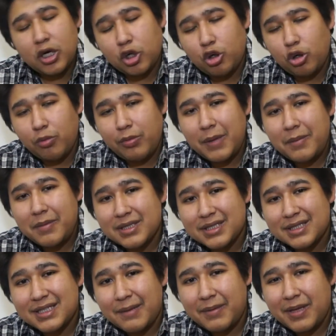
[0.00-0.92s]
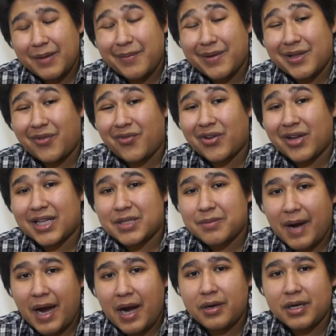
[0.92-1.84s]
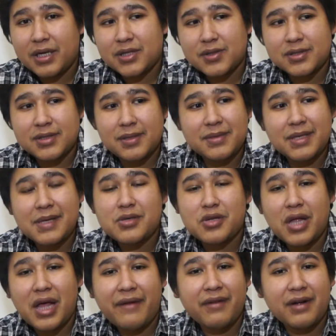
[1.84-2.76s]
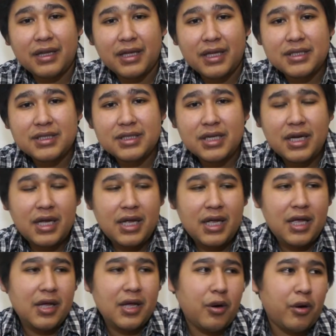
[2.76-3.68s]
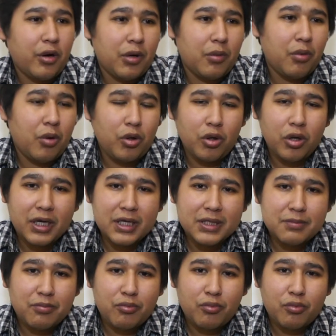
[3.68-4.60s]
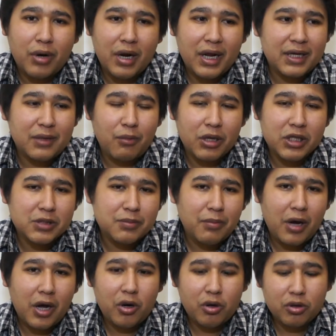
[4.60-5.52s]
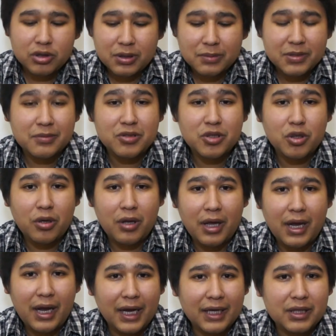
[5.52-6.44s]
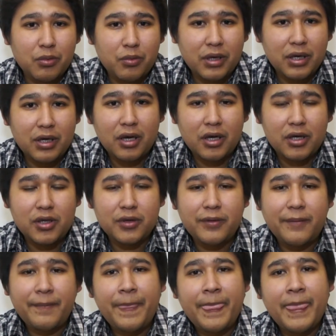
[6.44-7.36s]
Cool Baby is the same thing, but don't forget it's pirated. So sometimes you'll have a glitch, or it won't look as right in one spot, or sometimes it'll act weird on you.